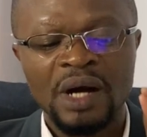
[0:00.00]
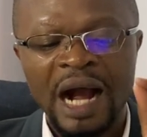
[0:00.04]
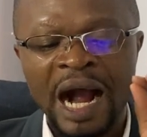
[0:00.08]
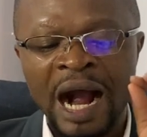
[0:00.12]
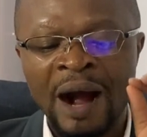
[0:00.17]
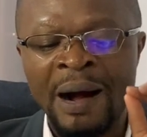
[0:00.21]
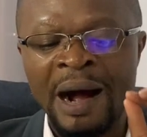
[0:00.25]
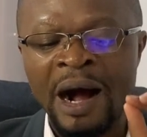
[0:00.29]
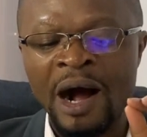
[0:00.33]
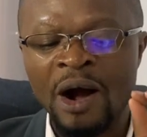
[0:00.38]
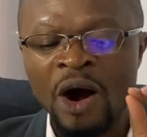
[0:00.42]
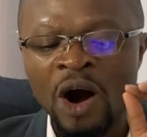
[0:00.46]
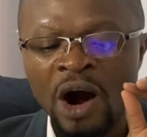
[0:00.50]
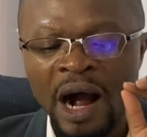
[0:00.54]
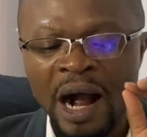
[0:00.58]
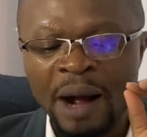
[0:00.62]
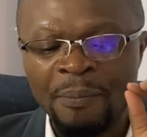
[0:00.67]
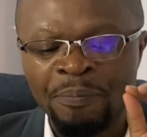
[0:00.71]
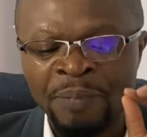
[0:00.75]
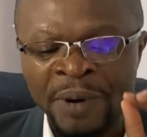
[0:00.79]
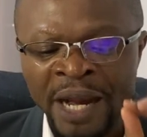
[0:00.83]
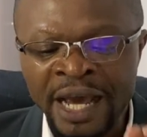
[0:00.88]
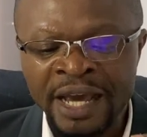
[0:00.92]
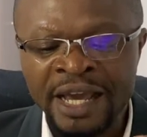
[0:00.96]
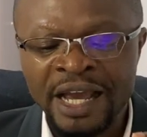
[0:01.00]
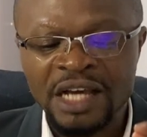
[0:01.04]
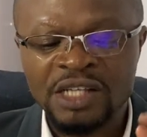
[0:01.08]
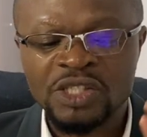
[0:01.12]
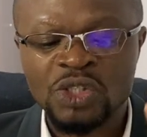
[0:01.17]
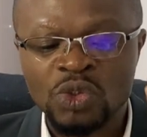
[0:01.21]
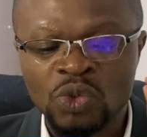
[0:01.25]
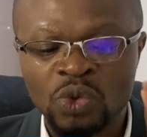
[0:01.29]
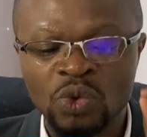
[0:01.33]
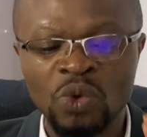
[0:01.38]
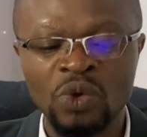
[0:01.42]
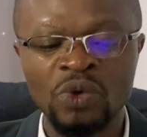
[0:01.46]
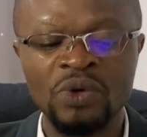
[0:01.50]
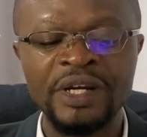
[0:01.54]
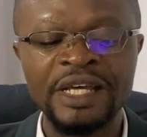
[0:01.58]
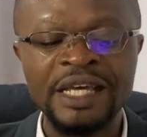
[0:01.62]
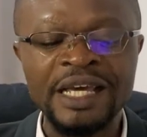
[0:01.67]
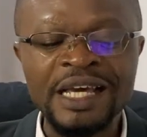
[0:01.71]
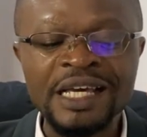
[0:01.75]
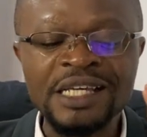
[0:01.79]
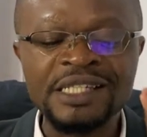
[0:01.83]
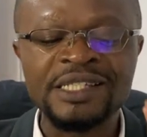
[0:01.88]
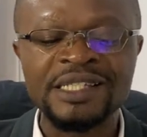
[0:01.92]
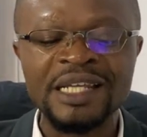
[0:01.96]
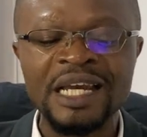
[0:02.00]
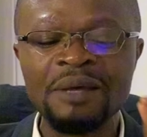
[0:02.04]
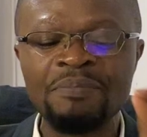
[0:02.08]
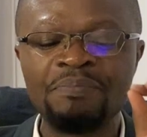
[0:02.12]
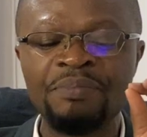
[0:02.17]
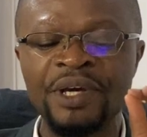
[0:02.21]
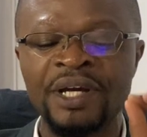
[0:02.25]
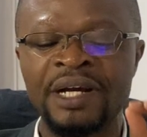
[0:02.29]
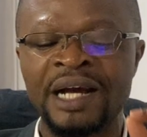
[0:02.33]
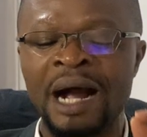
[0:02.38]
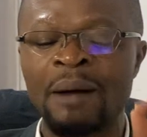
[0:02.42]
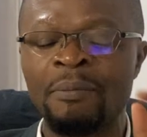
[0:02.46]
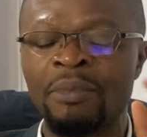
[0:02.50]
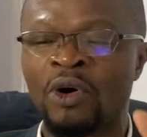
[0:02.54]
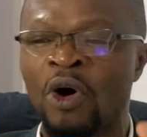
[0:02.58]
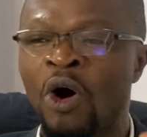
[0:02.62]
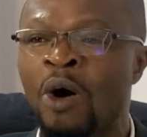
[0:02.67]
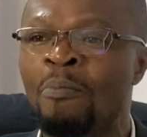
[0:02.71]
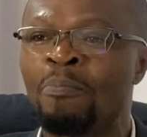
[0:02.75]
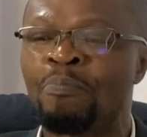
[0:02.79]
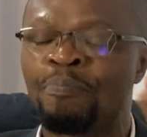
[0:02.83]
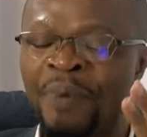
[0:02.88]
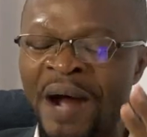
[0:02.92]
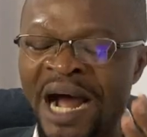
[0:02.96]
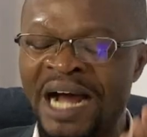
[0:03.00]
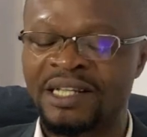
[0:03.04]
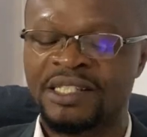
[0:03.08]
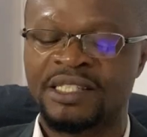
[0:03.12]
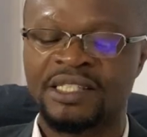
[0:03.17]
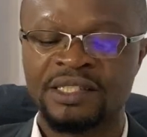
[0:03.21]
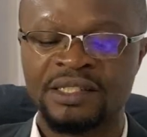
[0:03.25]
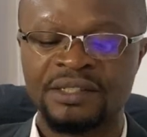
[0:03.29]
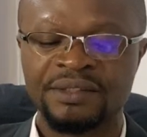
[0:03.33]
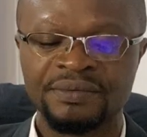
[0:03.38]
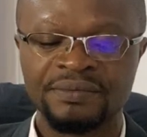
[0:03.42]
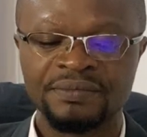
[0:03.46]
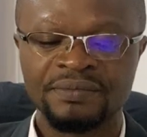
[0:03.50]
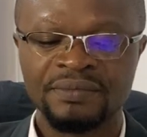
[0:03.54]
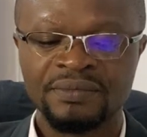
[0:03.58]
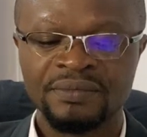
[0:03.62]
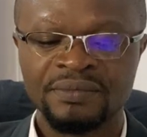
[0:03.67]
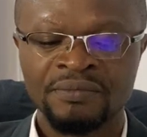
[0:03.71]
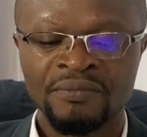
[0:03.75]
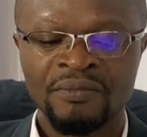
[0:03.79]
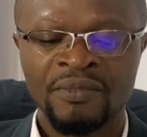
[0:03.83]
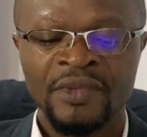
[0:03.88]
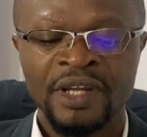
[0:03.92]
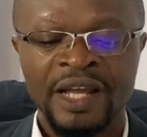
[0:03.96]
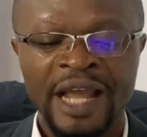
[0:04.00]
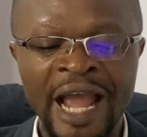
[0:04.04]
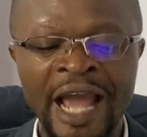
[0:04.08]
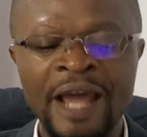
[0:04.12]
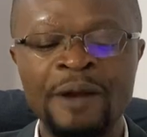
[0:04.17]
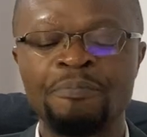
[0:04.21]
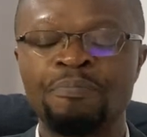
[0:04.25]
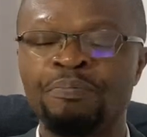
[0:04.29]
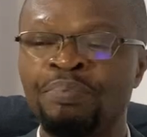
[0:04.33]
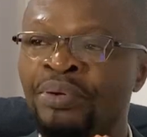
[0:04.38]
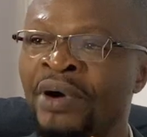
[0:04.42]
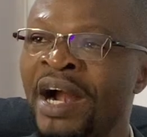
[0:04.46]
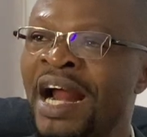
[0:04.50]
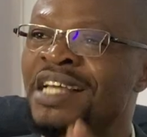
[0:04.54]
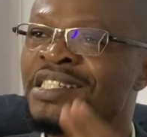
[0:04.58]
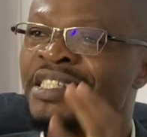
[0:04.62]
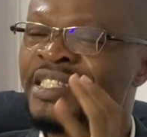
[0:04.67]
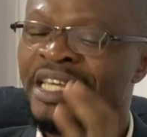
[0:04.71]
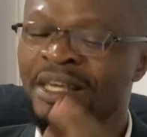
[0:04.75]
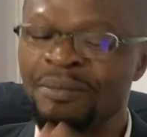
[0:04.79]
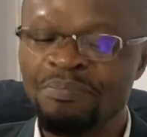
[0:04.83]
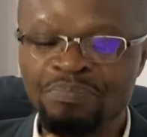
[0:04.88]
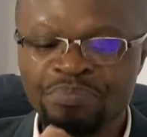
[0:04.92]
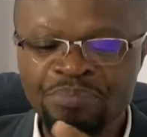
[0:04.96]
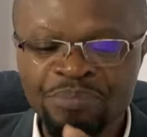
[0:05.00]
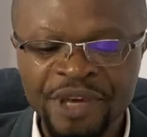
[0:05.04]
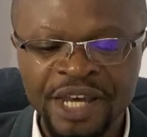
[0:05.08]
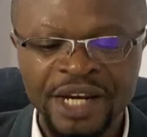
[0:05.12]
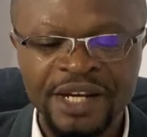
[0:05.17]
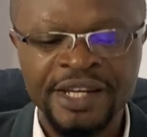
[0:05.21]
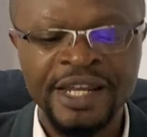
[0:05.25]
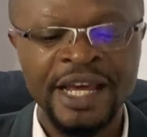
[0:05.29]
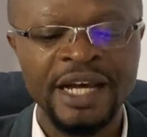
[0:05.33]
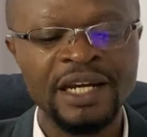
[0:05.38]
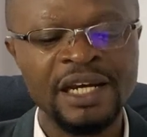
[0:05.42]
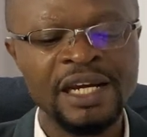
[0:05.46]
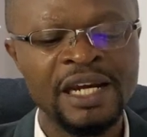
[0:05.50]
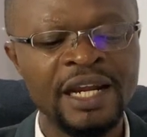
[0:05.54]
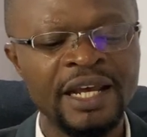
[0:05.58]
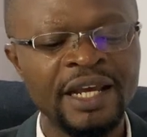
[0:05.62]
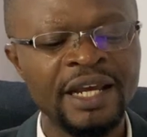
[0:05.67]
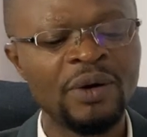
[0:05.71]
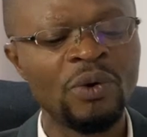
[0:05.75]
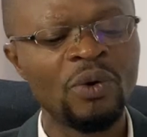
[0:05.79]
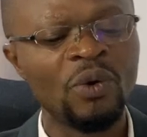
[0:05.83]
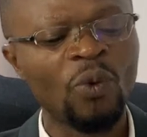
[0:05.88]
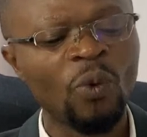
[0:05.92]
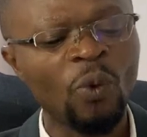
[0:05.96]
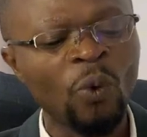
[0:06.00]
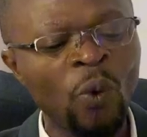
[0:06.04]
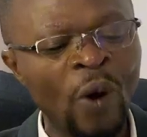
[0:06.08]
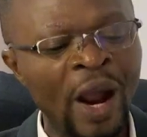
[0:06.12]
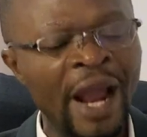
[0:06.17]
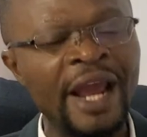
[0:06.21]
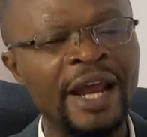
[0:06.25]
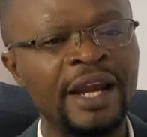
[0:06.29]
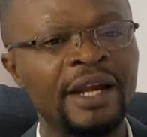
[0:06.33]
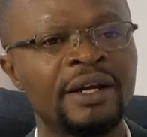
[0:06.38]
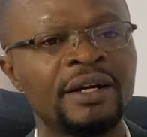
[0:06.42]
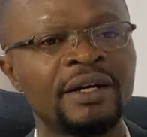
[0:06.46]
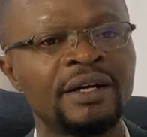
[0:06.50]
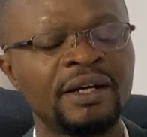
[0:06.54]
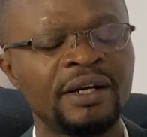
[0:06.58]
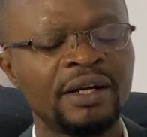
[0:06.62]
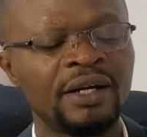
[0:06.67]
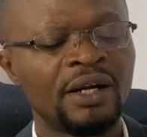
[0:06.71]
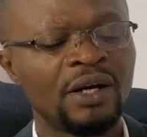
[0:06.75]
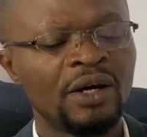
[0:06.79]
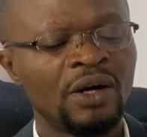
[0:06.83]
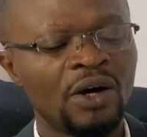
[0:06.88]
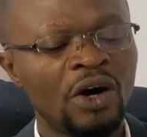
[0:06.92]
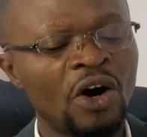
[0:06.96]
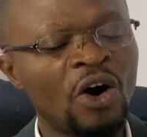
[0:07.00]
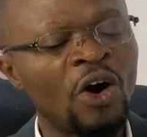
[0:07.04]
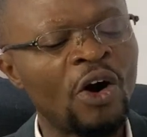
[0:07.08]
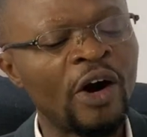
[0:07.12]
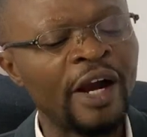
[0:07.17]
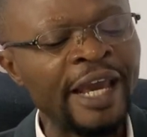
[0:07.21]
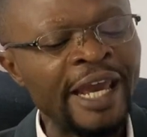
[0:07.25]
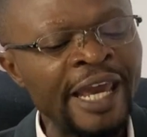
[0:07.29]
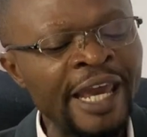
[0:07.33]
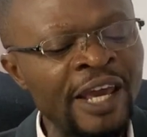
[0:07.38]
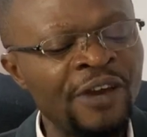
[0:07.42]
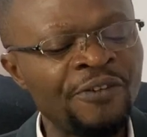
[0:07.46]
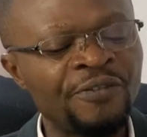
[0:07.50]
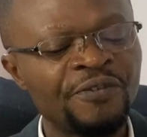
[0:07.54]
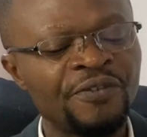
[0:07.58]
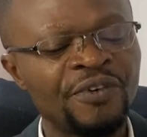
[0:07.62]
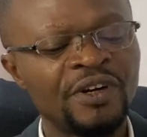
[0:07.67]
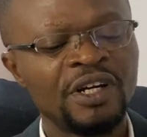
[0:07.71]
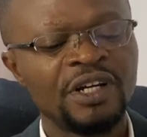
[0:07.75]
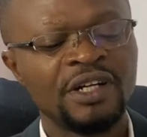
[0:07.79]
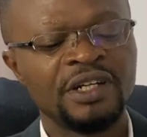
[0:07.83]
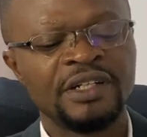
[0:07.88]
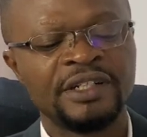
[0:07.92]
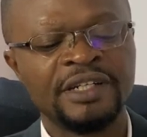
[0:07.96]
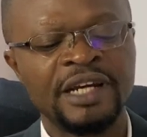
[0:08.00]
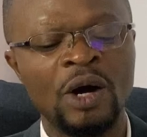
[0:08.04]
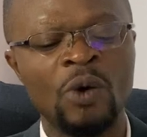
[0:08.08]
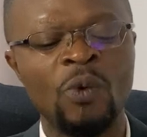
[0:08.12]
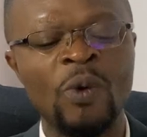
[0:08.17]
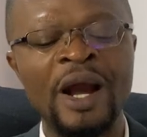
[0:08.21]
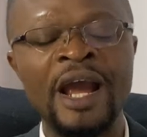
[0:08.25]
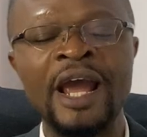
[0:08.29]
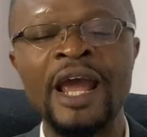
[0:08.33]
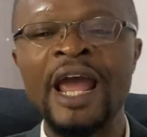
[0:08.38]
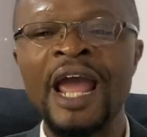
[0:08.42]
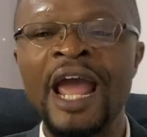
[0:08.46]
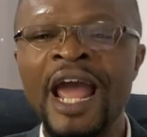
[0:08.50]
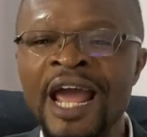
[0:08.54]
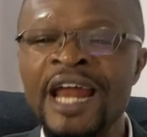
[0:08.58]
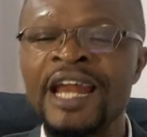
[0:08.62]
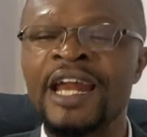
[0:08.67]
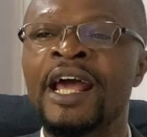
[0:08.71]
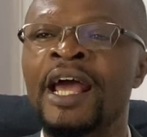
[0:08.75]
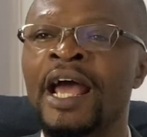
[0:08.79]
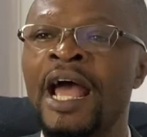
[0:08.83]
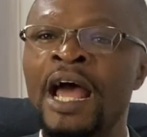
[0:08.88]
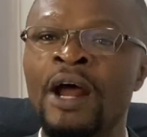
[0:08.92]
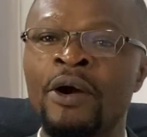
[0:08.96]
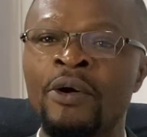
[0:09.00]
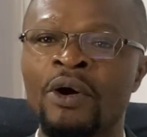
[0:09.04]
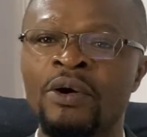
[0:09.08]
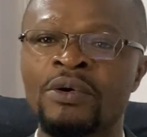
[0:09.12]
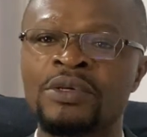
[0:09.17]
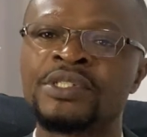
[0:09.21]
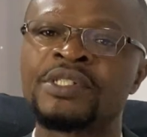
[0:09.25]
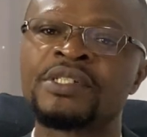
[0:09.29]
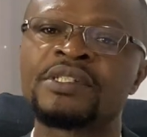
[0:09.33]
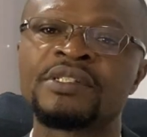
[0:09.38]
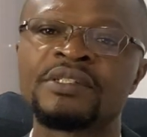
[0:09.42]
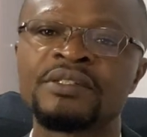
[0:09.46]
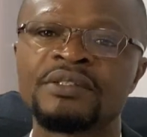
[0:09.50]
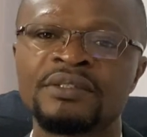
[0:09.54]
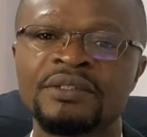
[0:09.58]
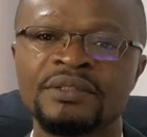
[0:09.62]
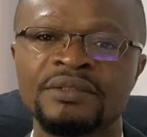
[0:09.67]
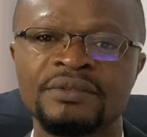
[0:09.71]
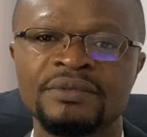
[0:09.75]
our players could easily become compact and press immediately when or if there were any errors.